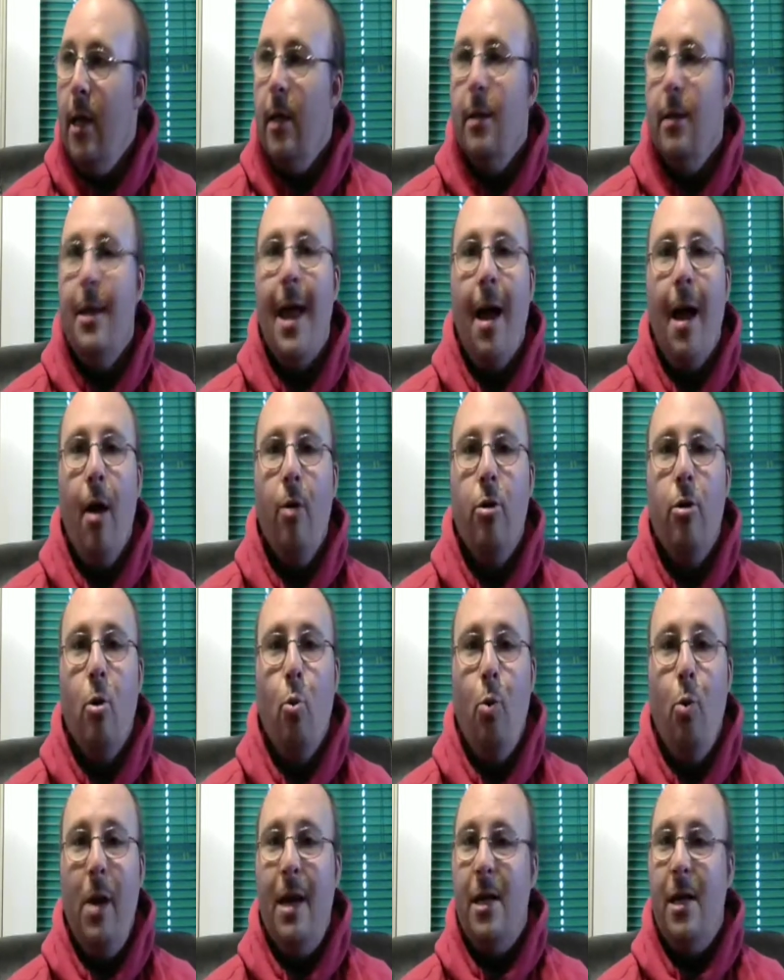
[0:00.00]
Now,
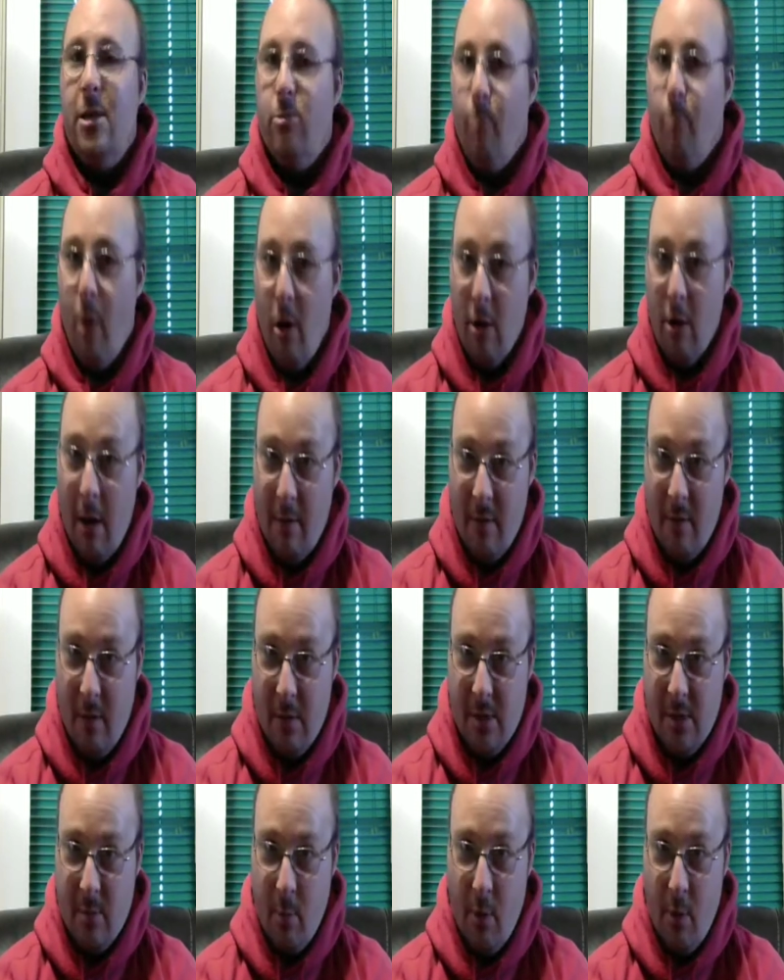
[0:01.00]
the weakest part of
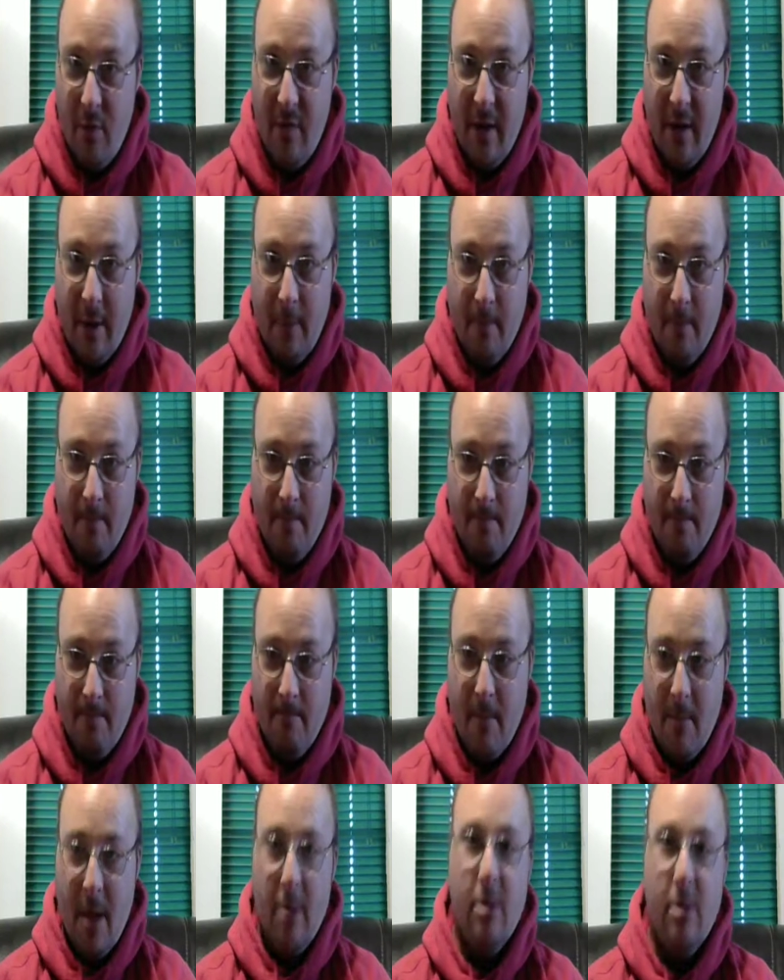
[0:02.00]
this movie.
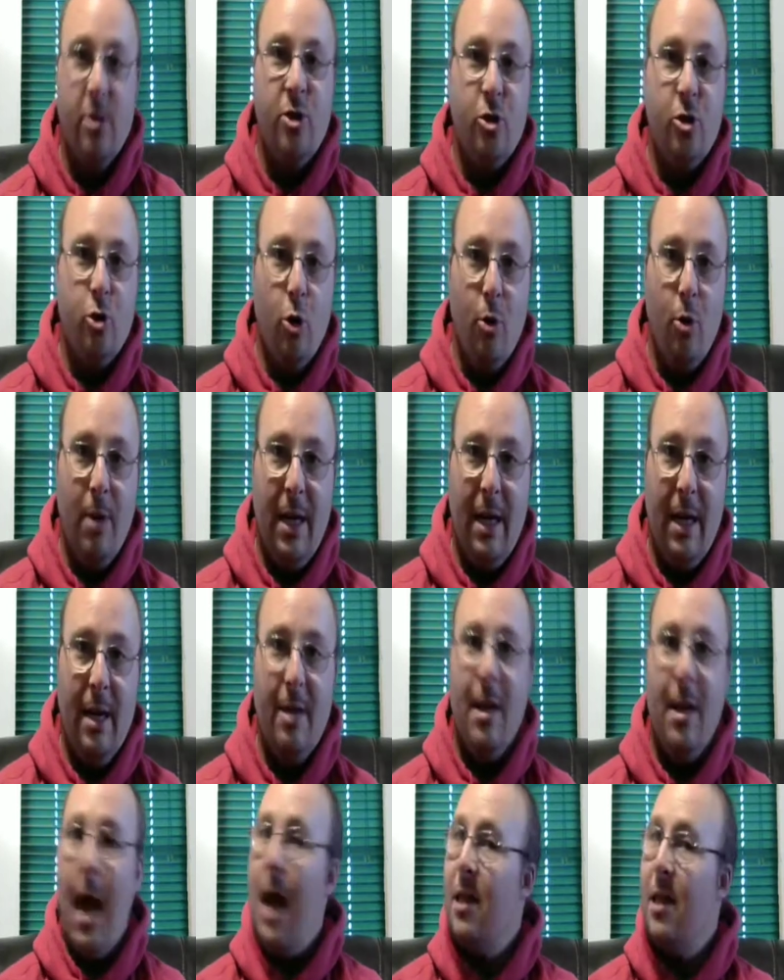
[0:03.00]
The story.
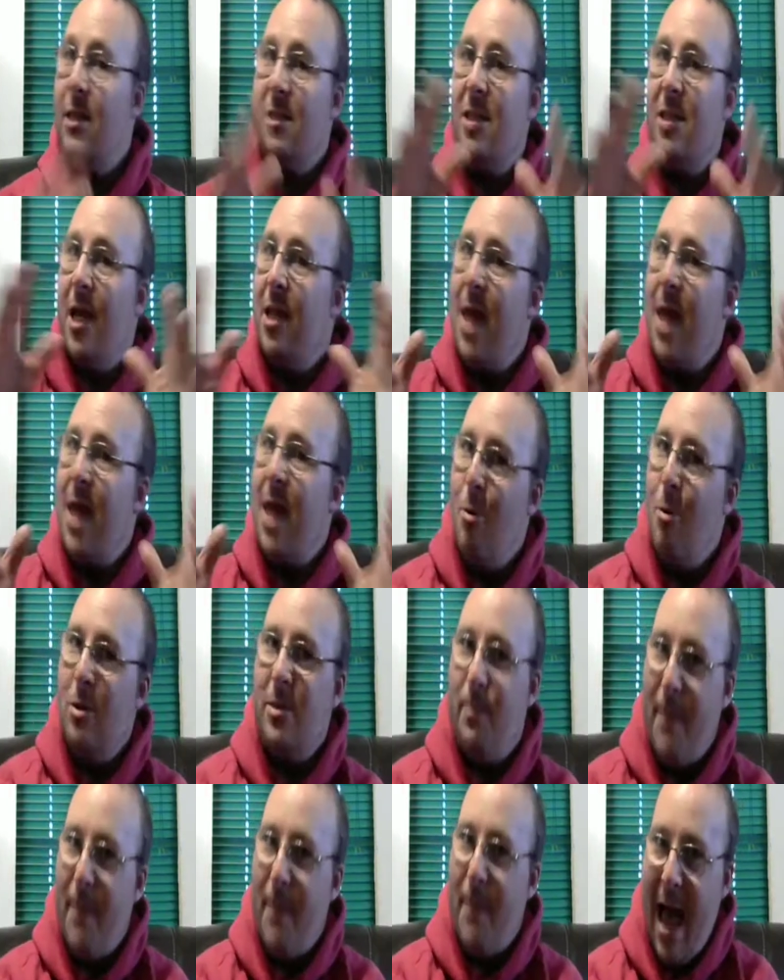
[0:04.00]
Not to say that it
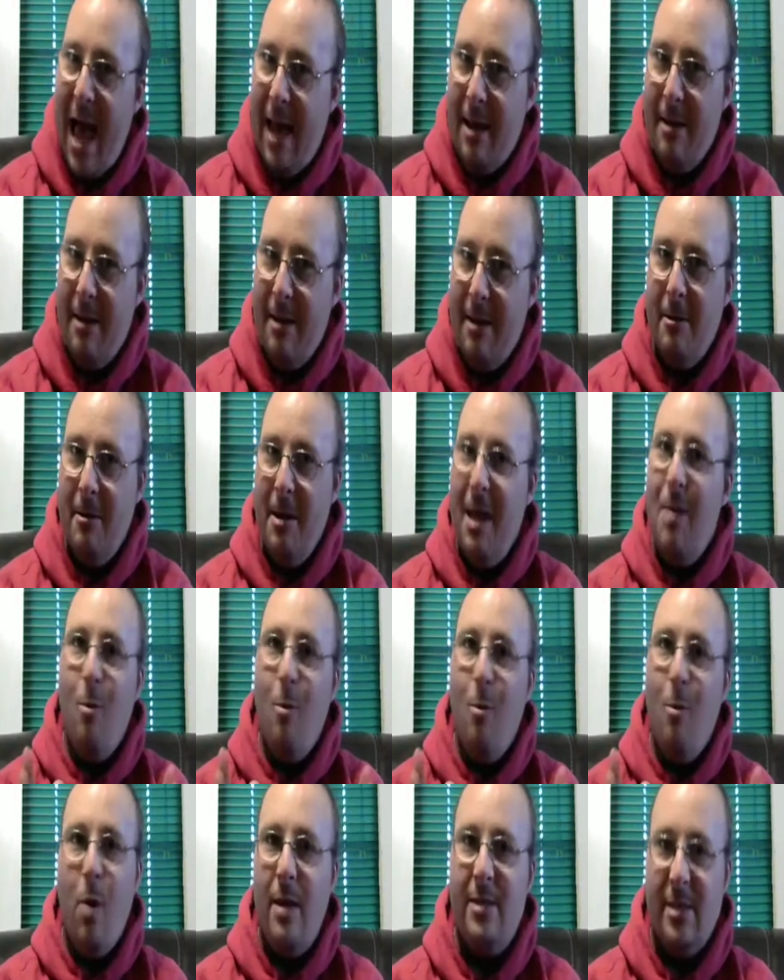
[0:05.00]
was bad.
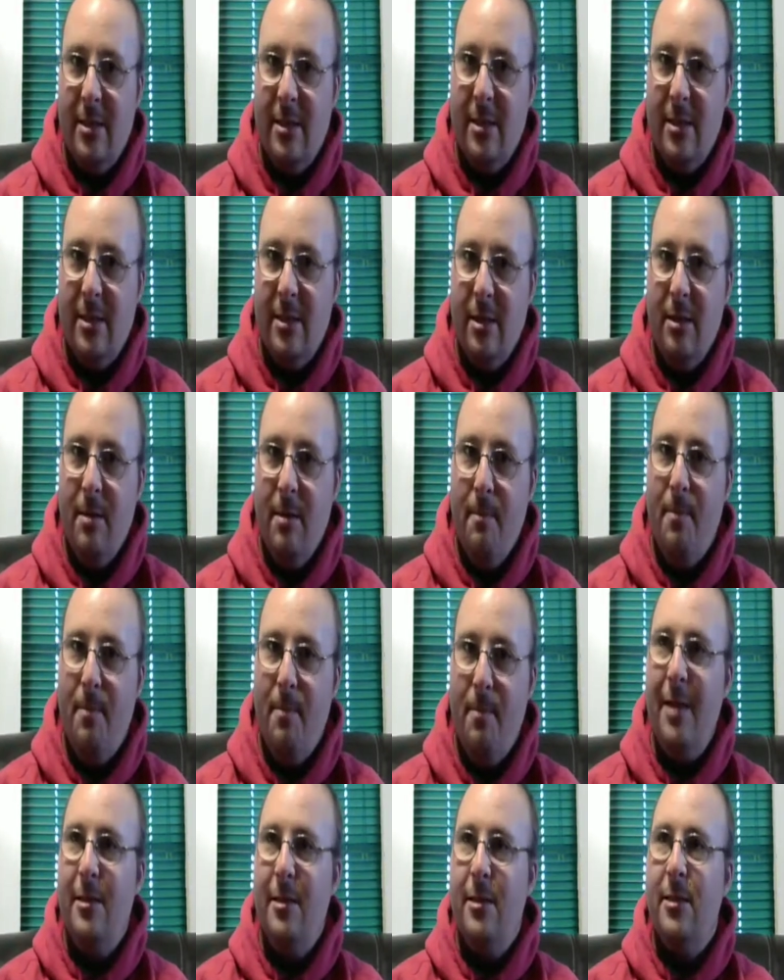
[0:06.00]
It wasn't.
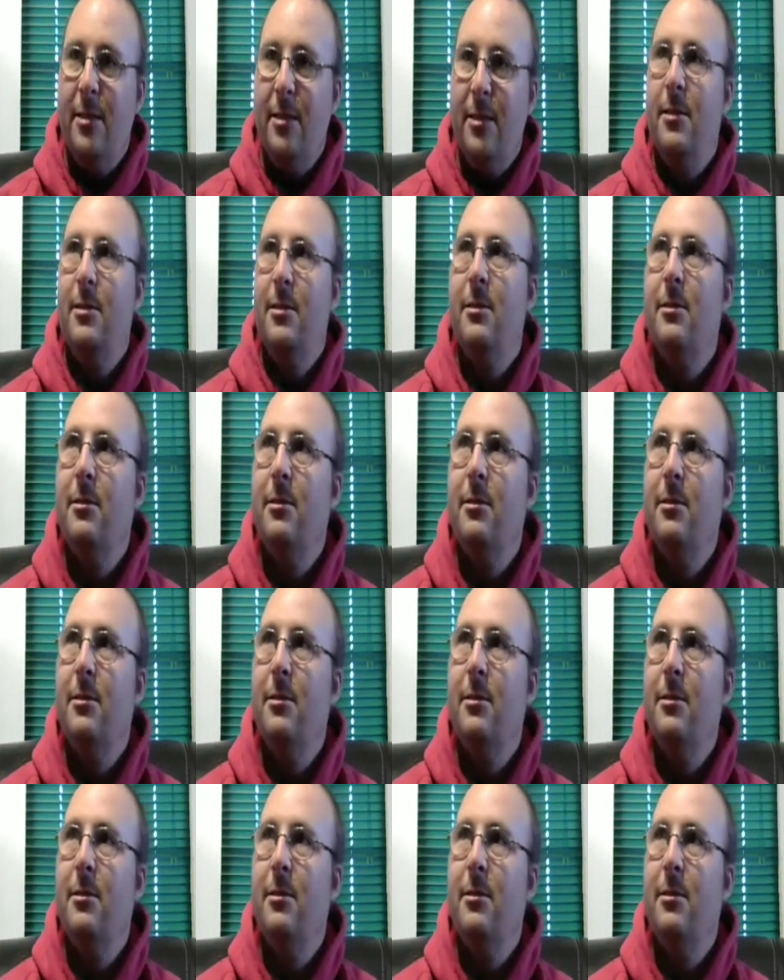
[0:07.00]
But it's,